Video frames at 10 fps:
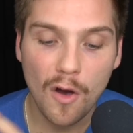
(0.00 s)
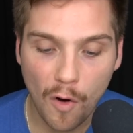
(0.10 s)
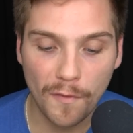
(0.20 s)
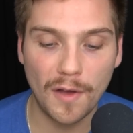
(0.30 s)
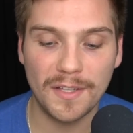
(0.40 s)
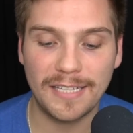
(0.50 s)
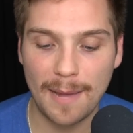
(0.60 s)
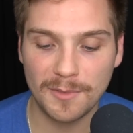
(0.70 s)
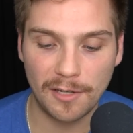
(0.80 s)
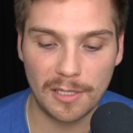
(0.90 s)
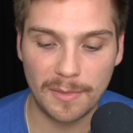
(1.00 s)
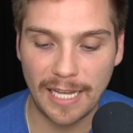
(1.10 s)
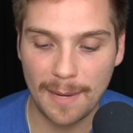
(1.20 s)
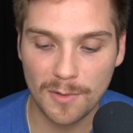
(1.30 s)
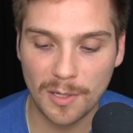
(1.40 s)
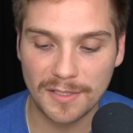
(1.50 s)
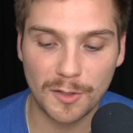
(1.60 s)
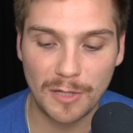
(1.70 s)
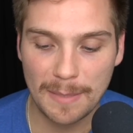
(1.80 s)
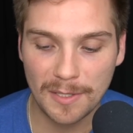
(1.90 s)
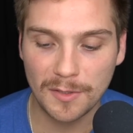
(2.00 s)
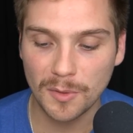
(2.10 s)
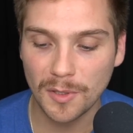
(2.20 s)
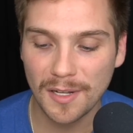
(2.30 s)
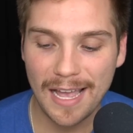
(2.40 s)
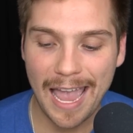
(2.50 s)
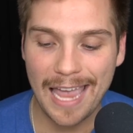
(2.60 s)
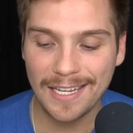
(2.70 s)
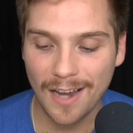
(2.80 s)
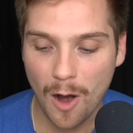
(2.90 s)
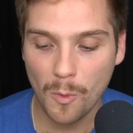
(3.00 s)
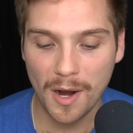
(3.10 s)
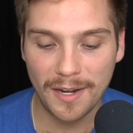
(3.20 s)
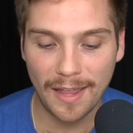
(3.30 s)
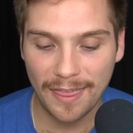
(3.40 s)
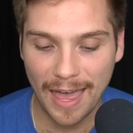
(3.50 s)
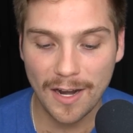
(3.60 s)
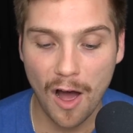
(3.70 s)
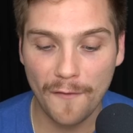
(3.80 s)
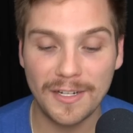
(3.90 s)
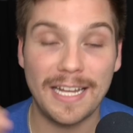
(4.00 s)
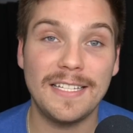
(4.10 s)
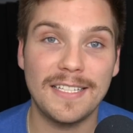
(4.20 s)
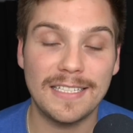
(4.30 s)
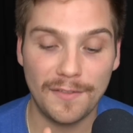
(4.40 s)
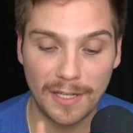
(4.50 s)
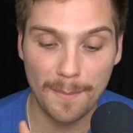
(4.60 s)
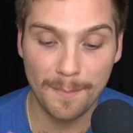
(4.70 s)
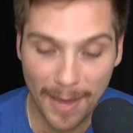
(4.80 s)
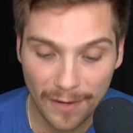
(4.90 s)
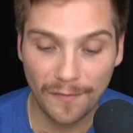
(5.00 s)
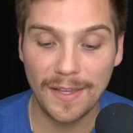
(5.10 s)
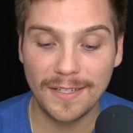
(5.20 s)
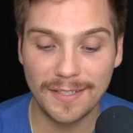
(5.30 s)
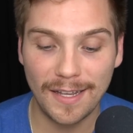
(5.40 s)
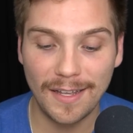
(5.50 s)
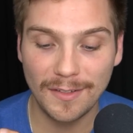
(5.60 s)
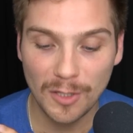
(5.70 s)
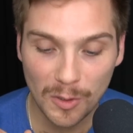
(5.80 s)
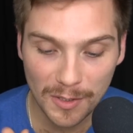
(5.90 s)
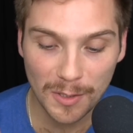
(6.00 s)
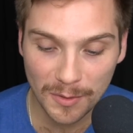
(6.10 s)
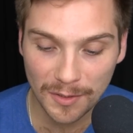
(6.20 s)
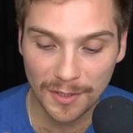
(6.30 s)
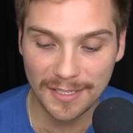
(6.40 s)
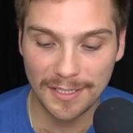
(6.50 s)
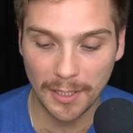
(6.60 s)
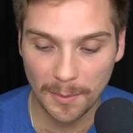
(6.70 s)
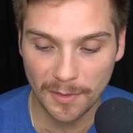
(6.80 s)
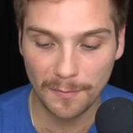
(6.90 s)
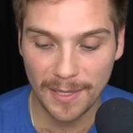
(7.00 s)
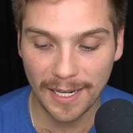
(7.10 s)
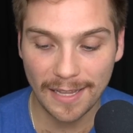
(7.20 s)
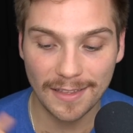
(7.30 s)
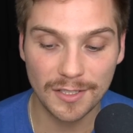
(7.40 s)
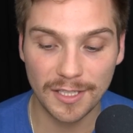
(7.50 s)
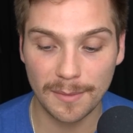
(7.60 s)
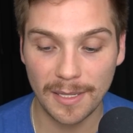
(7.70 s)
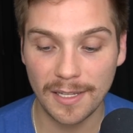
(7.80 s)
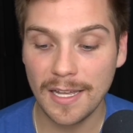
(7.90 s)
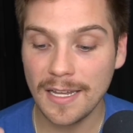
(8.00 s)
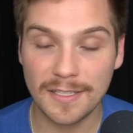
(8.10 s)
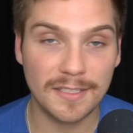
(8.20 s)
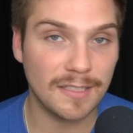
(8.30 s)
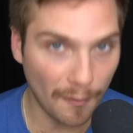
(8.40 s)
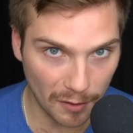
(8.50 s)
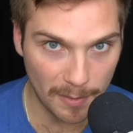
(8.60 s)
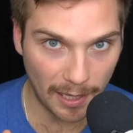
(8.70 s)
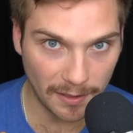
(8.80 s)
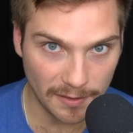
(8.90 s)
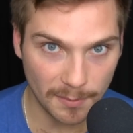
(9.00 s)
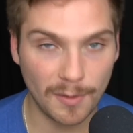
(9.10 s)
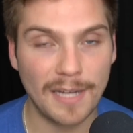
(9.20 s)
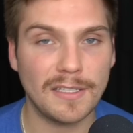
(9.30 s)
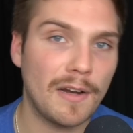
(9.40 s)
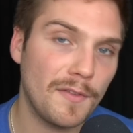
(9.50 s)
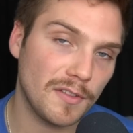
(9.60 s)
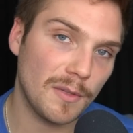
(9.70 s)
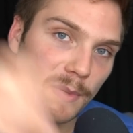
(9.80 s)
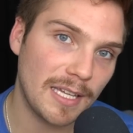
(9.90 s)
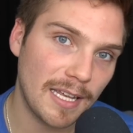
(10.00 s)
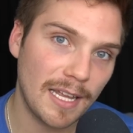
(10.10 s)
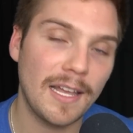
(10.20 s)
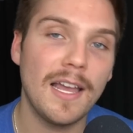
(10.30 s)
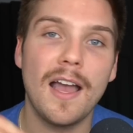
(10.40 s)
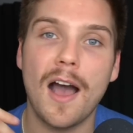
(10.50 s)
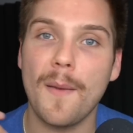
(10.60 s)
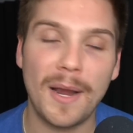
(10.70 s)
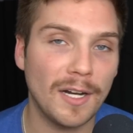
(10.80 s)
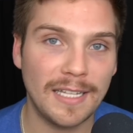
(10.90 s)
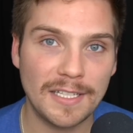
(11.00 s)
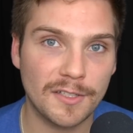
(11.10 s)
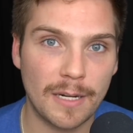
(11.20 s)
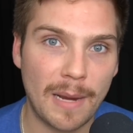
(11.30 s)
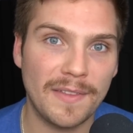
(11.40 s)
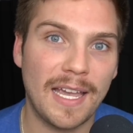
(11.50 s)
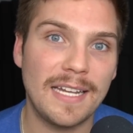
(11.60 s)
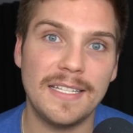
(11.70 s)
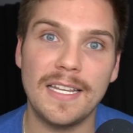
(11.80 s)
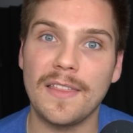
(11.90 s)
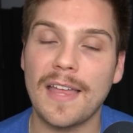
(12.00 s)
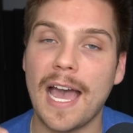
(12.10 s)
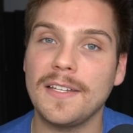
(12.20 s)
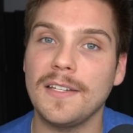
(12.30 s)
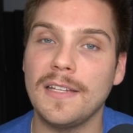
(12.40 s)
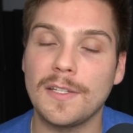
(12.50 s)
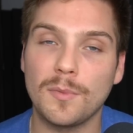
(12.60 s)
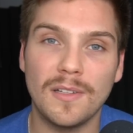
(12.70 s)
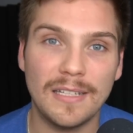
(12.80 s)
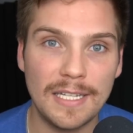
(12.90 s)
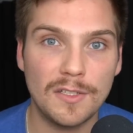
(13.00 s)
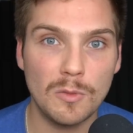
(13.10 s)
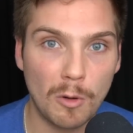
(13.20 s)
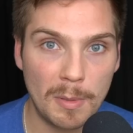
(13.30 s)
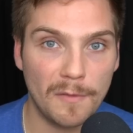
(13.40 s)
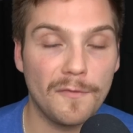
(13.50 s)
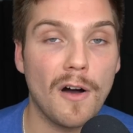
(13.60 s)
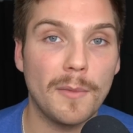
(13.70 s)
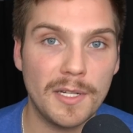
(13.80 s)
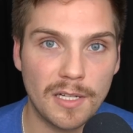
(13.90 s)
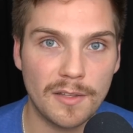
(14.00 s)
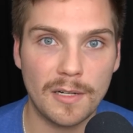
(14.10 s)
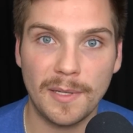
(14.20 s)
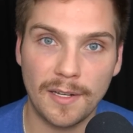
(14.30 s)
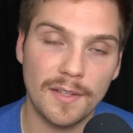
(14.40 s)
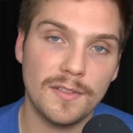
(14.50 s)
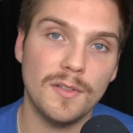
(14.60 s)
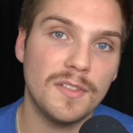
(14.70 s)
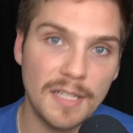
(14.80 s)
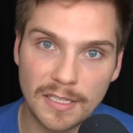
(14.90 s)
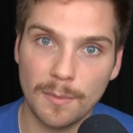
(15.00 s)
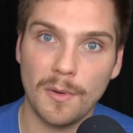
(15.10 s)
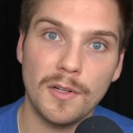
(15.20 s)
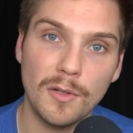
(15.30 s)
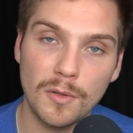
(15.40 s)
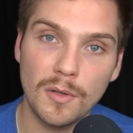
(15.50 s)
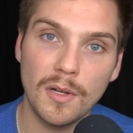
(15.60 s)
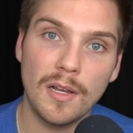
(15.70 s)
overall, the tab generally became known as a creepy tool and not one that offered any significant benefit to users in terms of being a legitimate discovery mechanism. So as I referenced in the beginning, apparently Instagram had the idea that this would lead to more people following each other because you'd see someone who